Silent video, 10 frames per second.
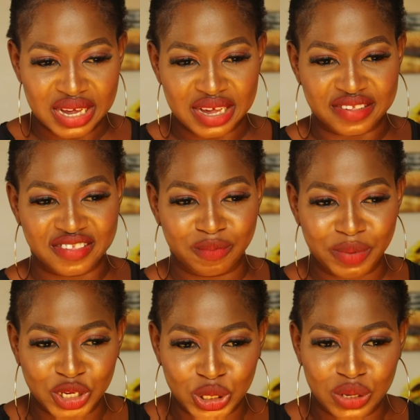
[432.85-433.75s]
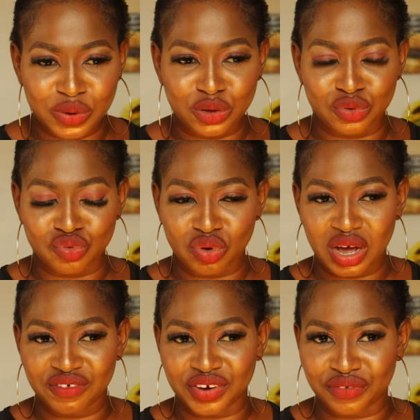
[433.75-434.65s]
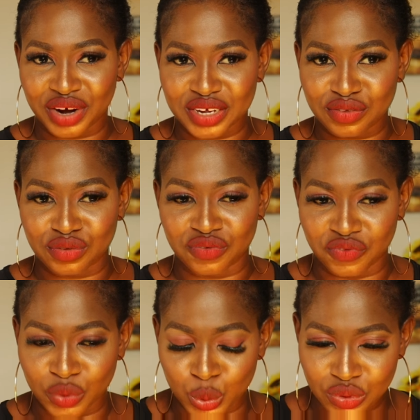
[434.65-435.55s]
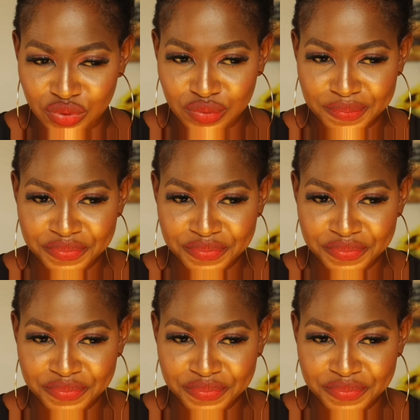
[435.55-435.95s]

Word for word: especially when you do not have the right to vote.